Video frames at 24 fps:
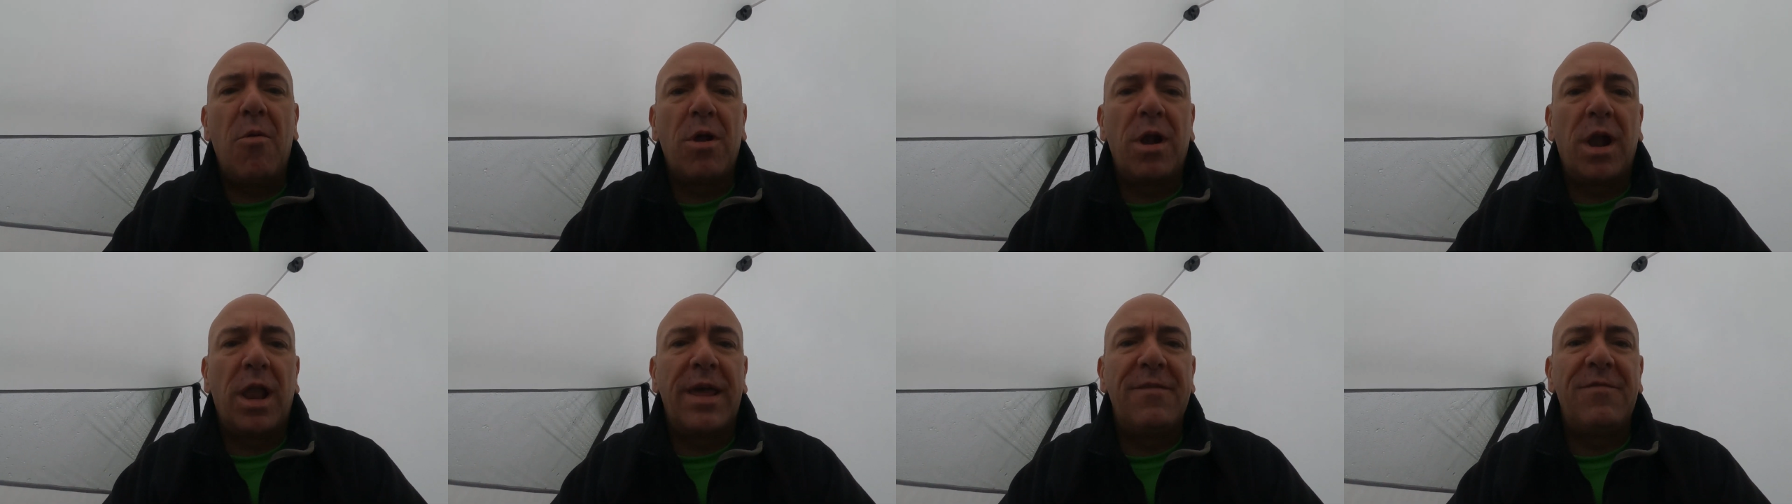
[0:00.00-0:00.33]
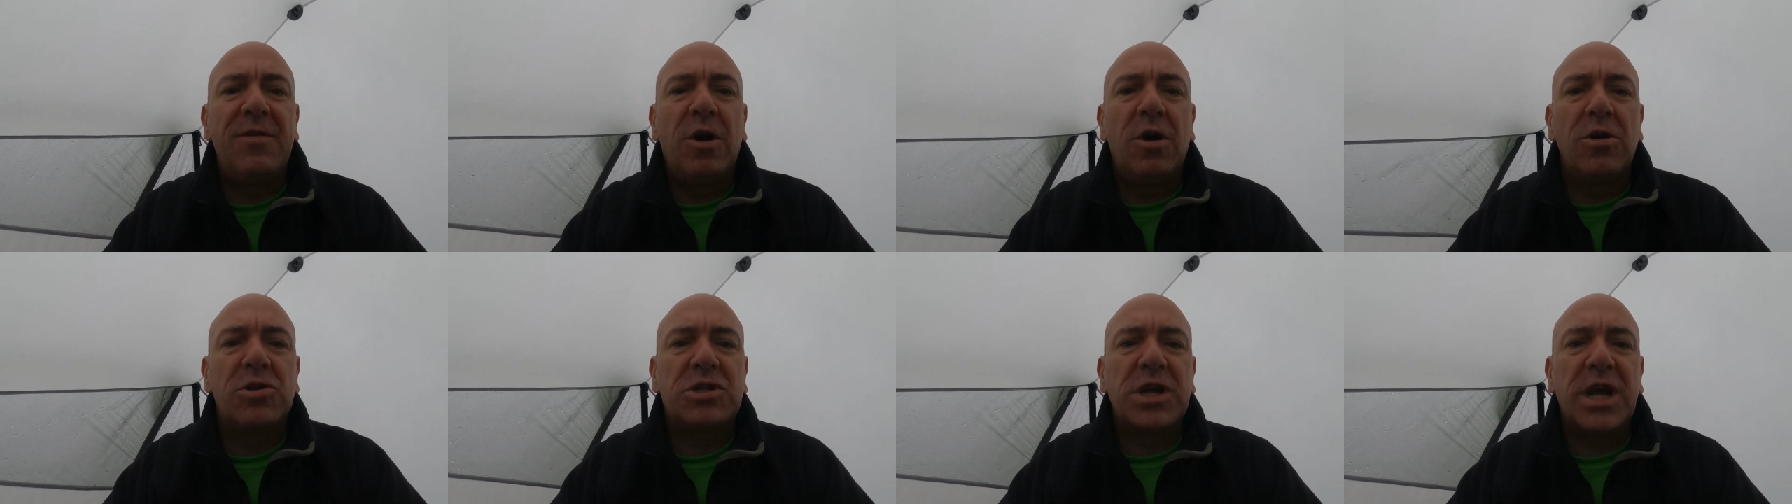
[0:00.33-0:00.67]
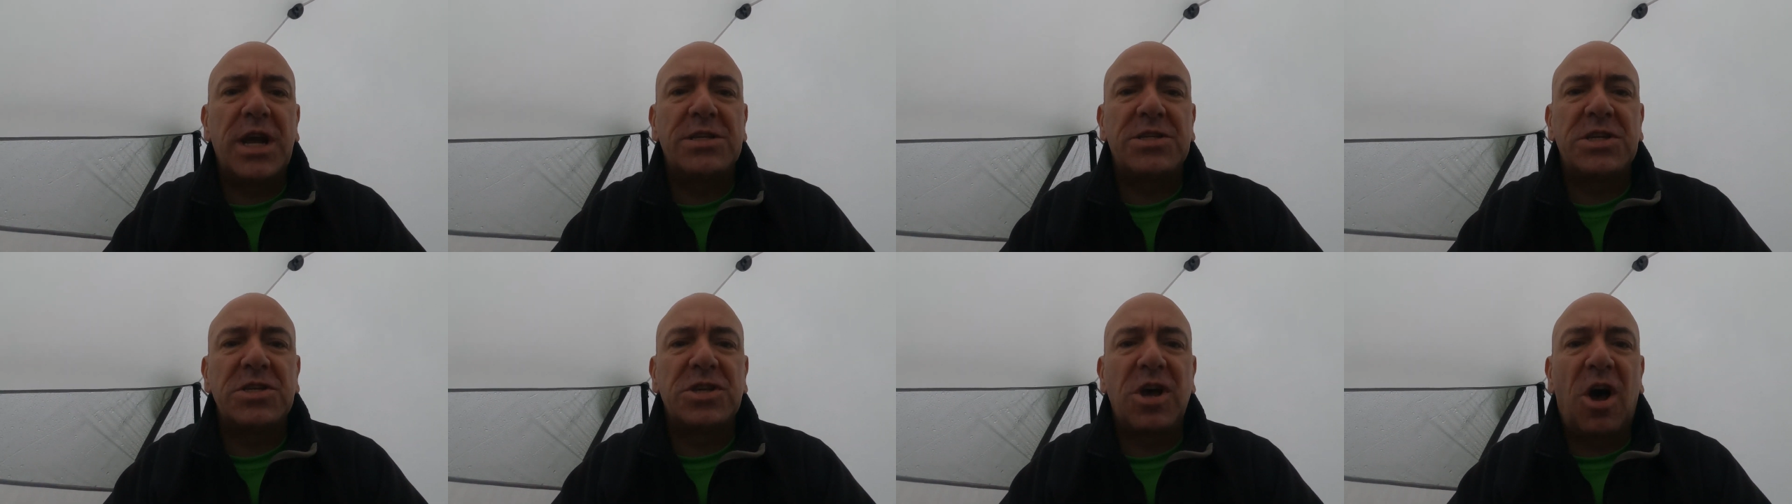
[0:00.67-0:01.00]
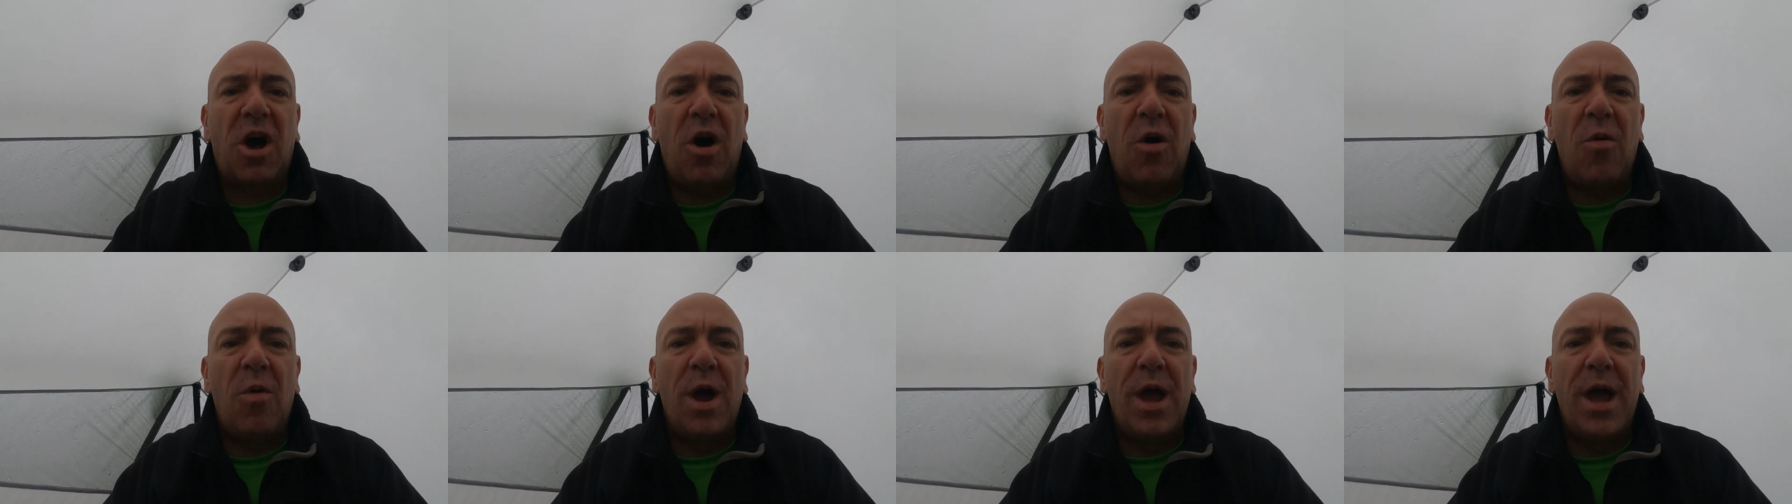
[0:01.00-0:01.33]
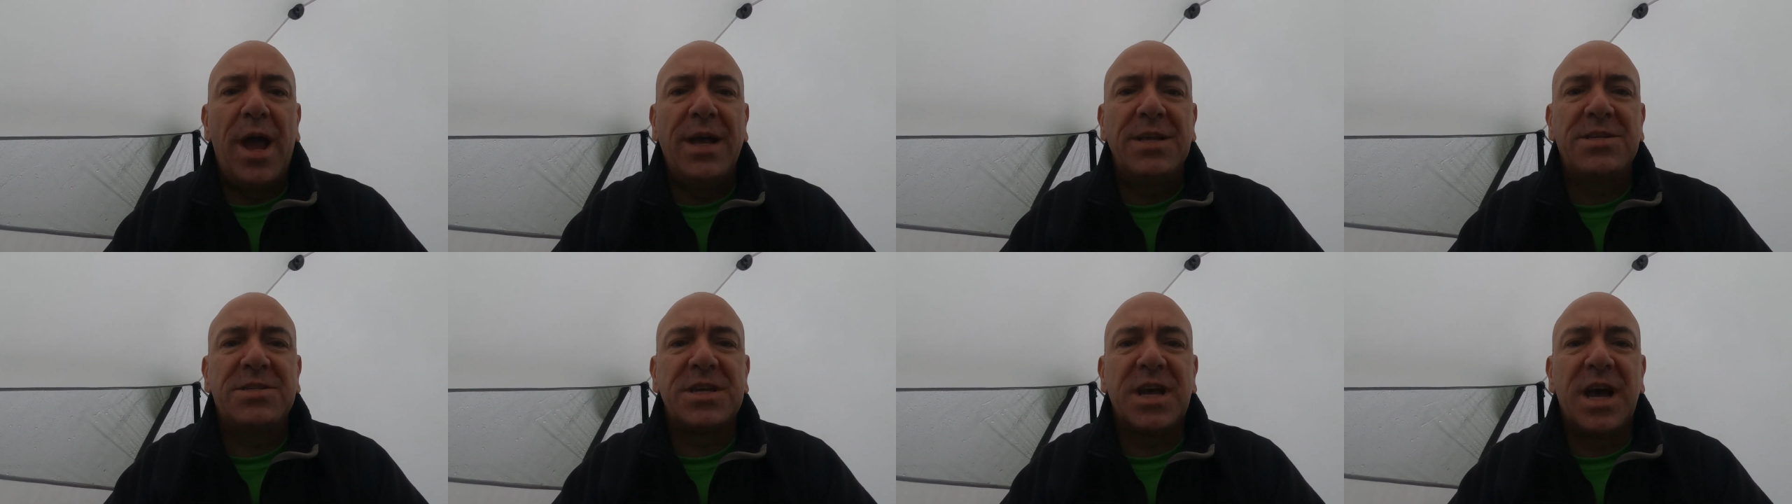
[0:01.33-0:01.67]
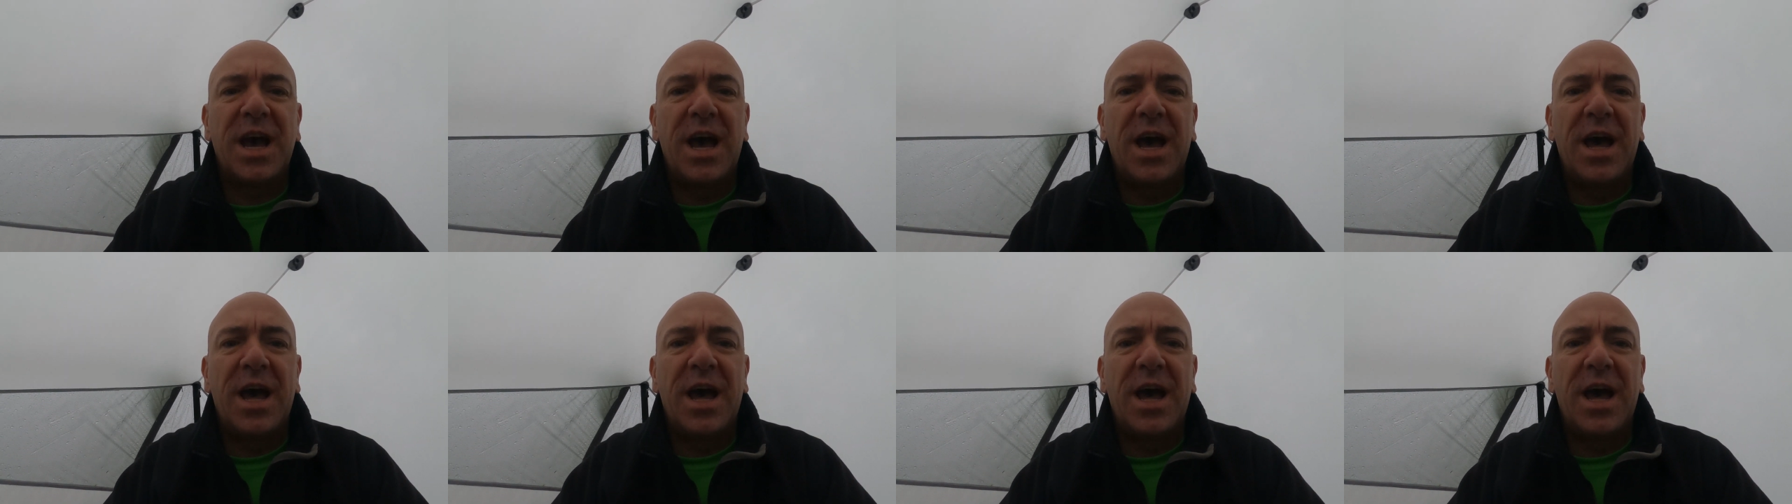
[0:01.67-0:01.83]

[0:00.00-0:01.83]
We're going to leave no trace as always,